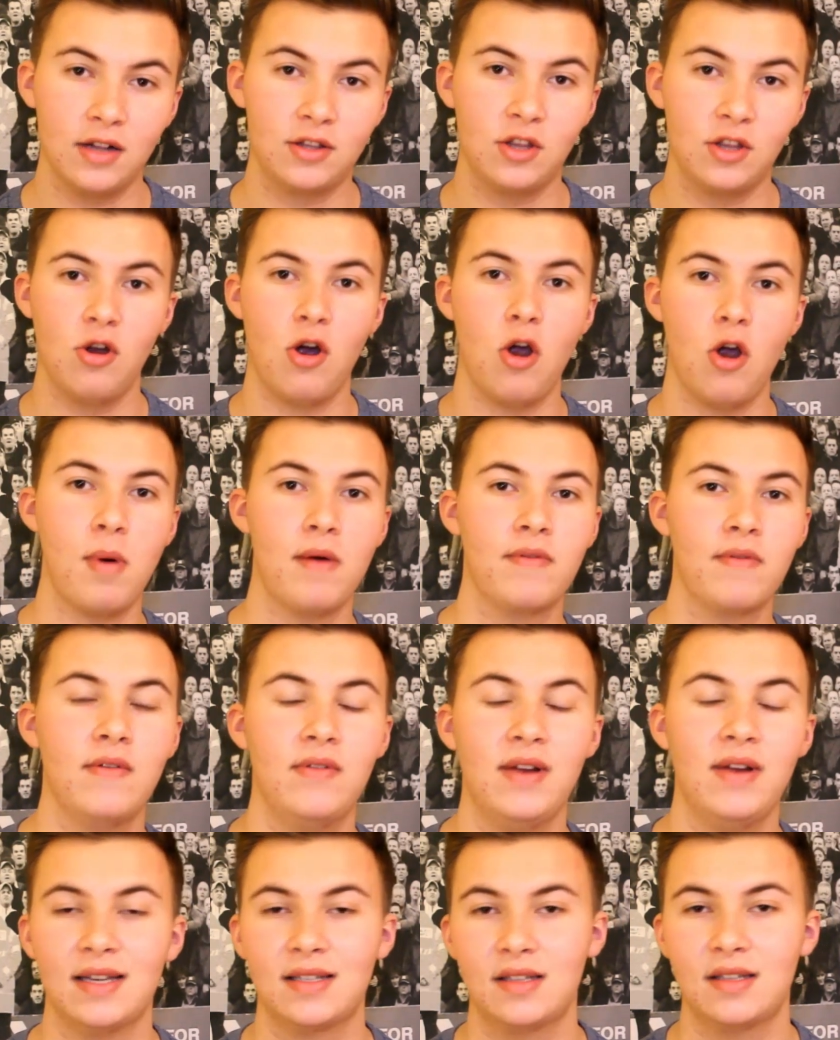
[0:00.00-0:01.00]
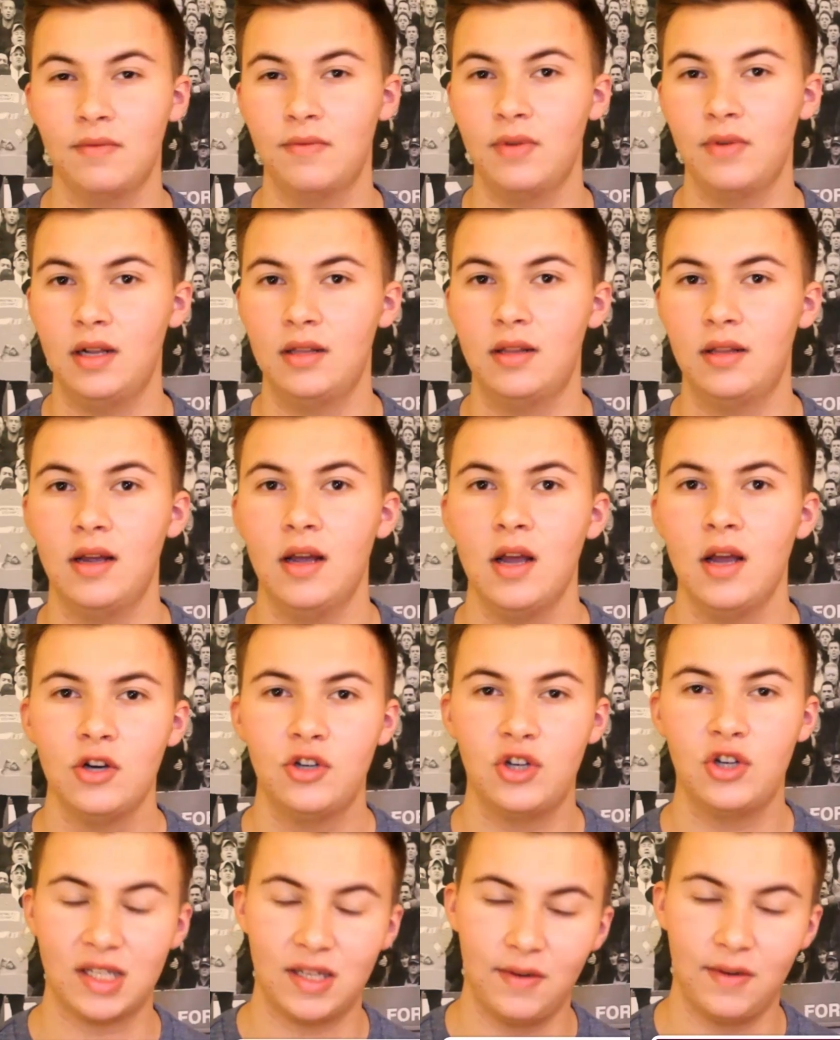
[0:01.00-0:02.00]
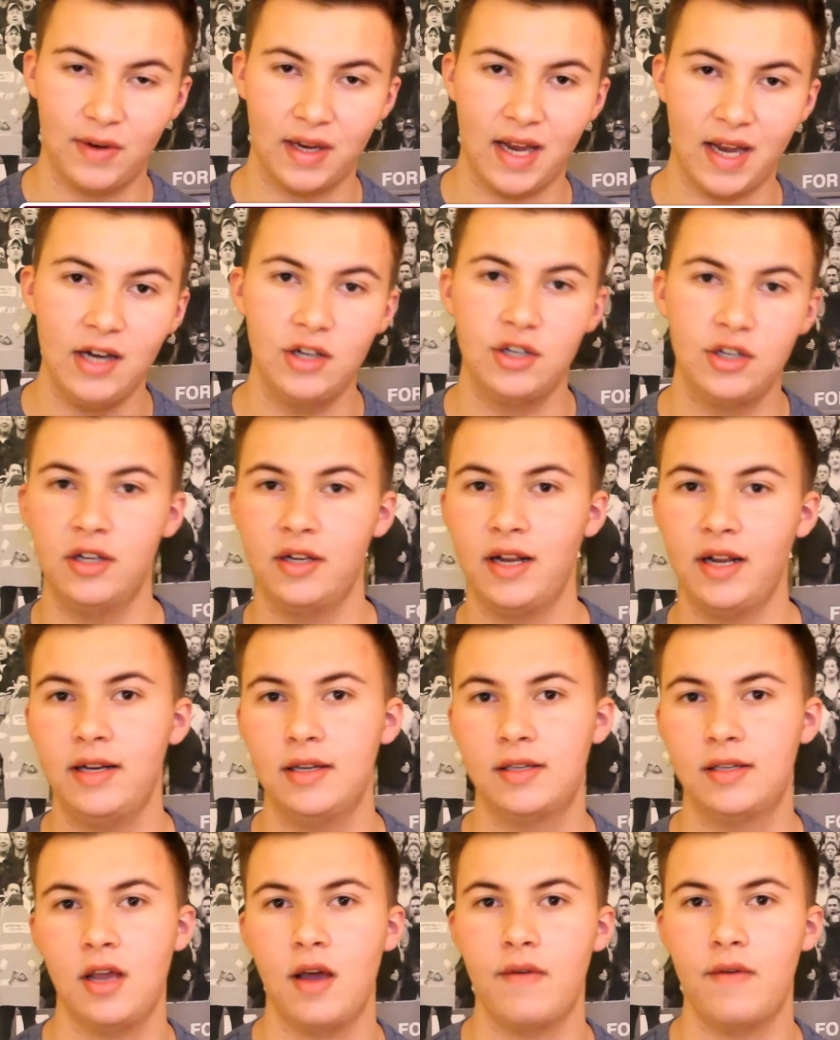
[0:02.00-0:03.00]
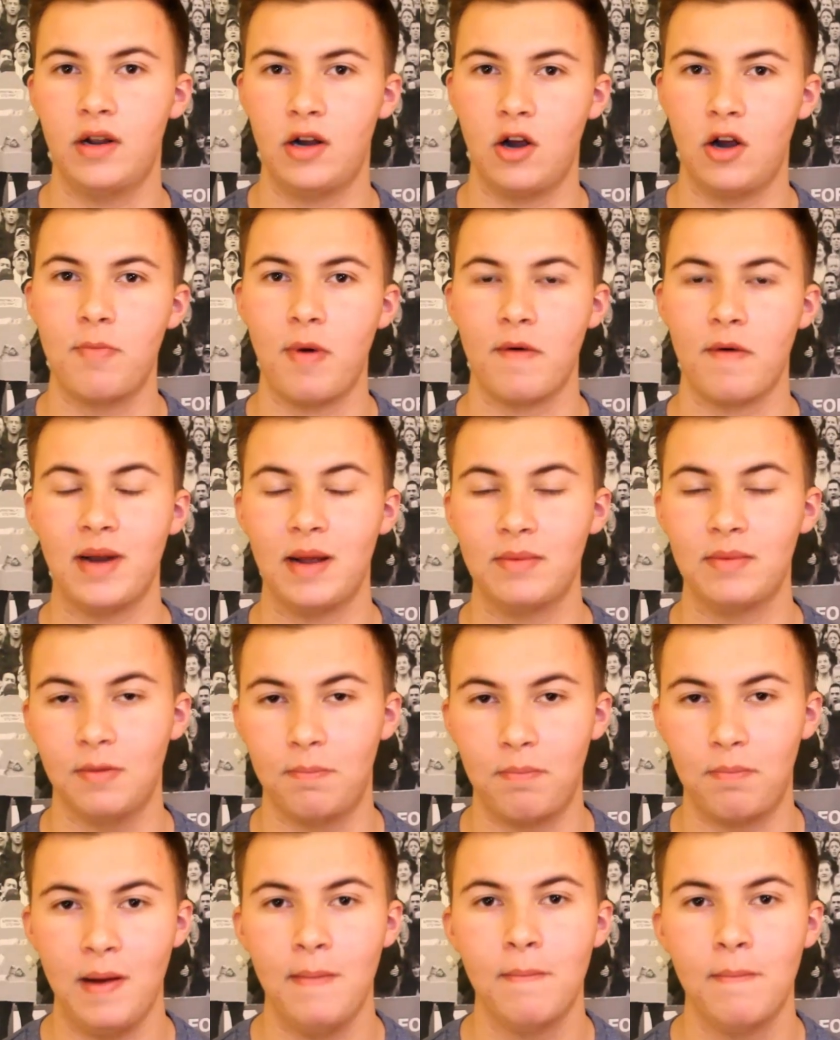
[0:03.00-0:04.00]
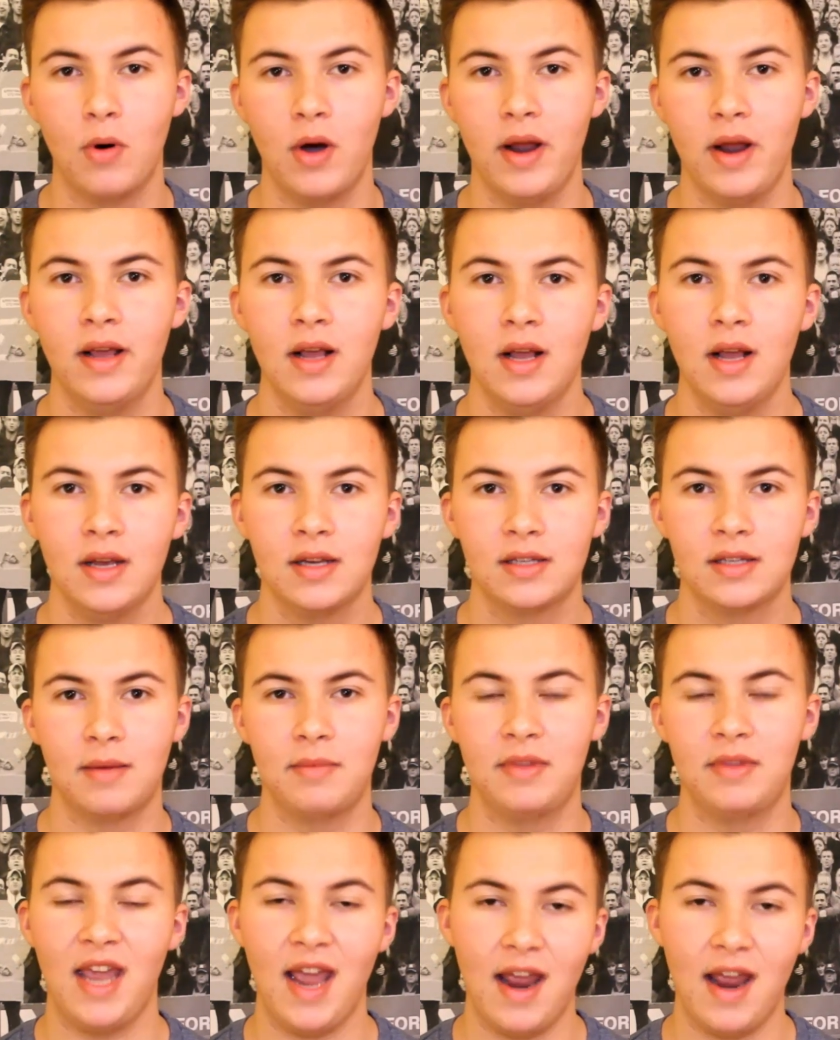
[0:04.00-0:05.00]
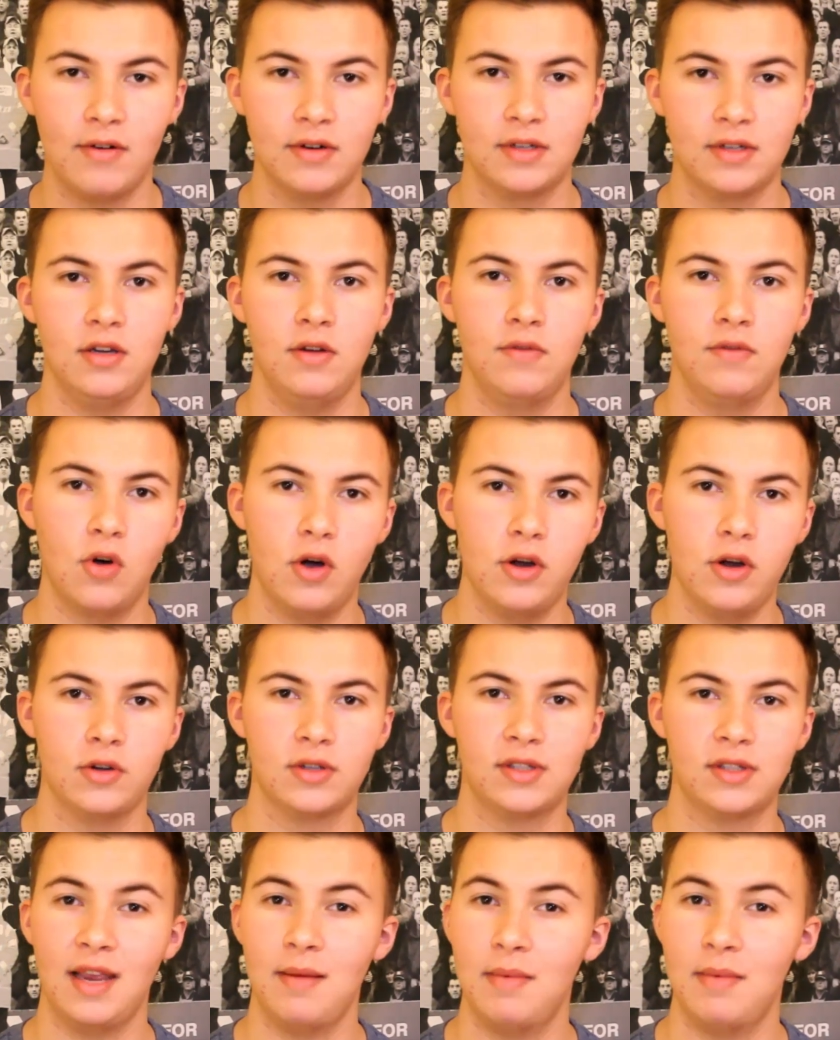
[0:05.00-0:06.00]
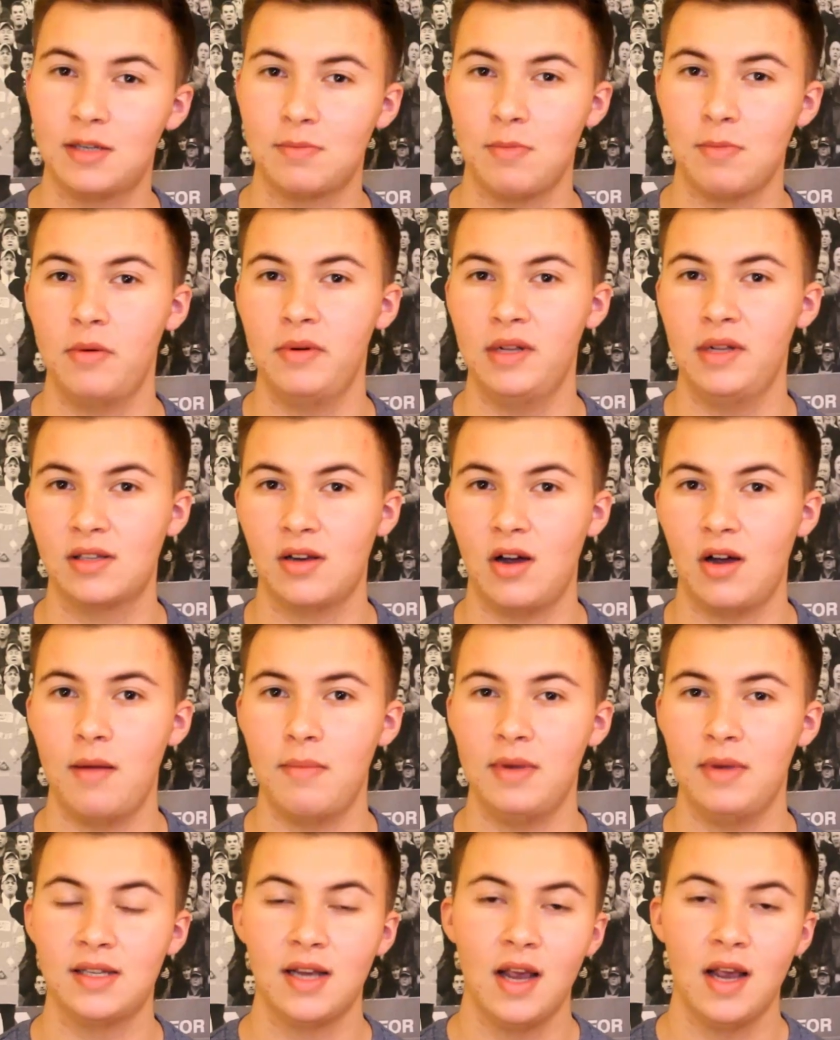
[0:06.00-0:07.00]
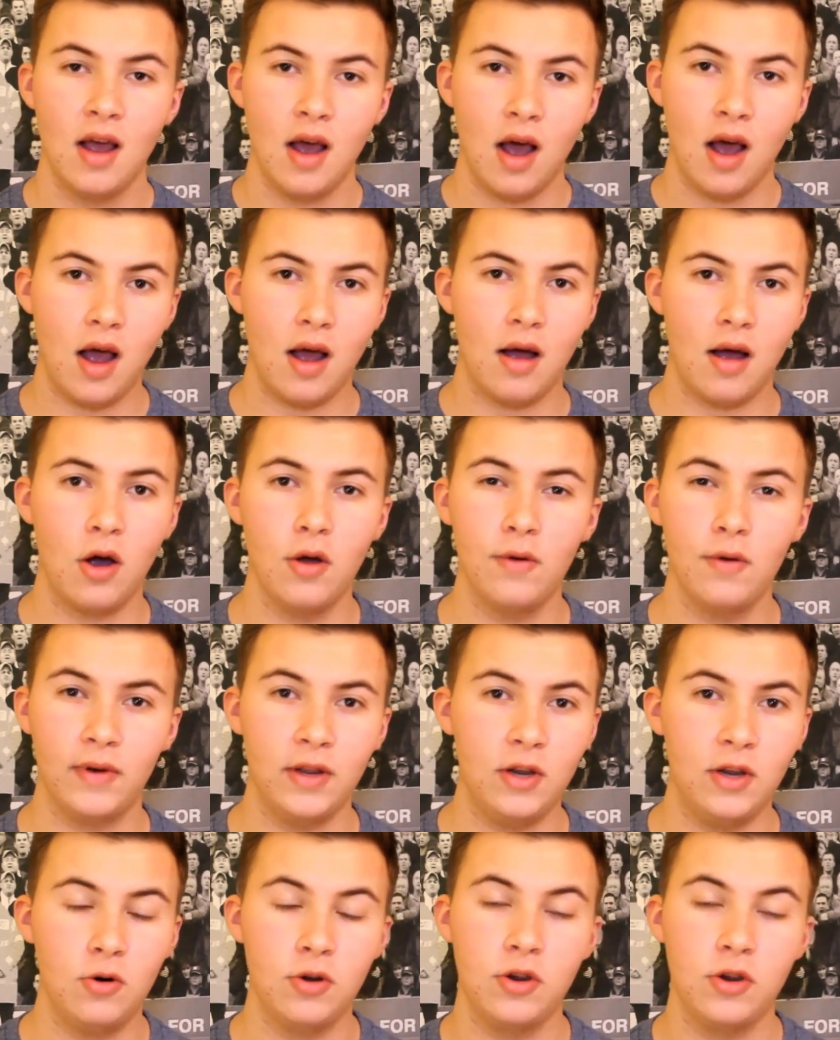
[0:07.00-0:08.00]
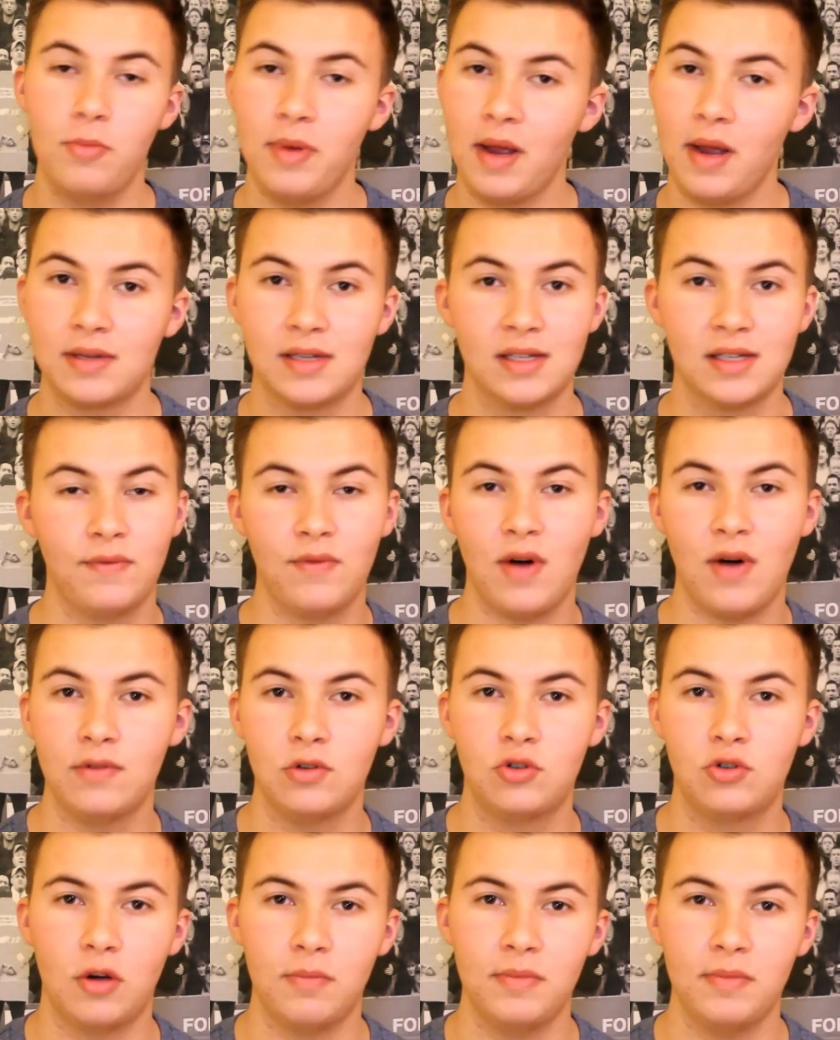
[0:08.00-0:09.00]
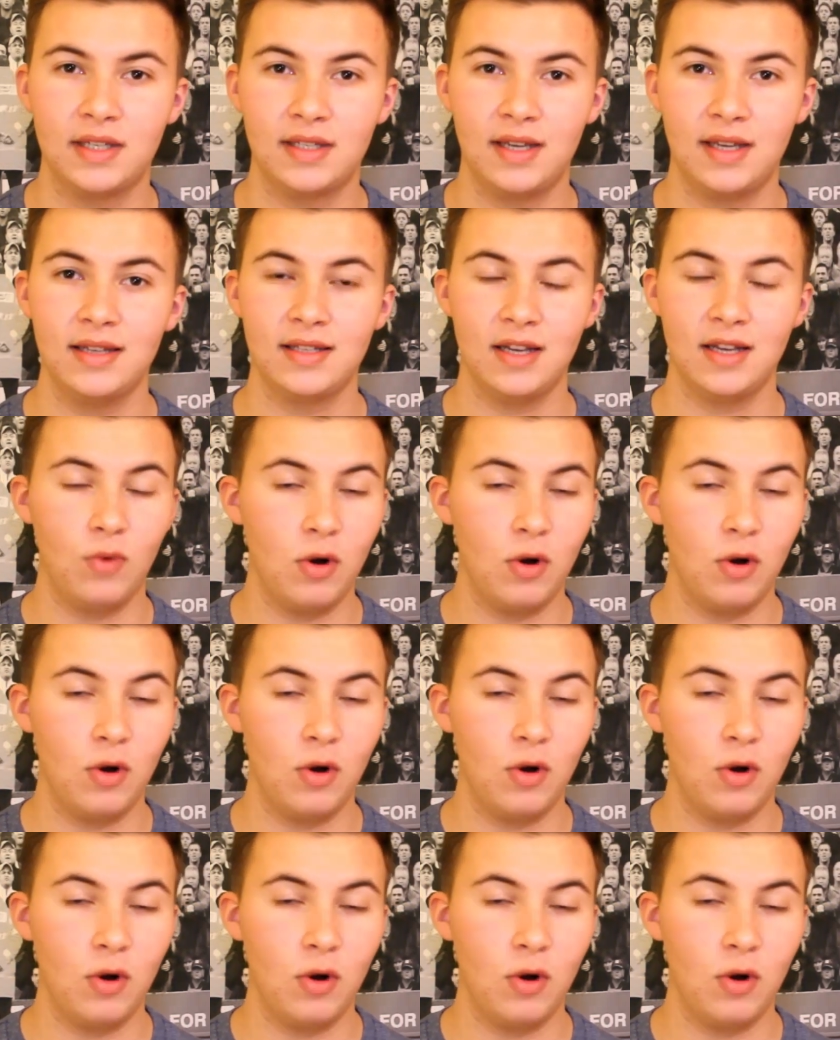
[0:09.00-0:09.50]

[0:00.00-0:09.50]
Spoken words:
I do hope I've given Aston Villa the justification that they deserve, and I hope I've been able to pinpoint some of the errors that you've got in your team at this moment in time, and hopefully you'll be able to survive the drop this season.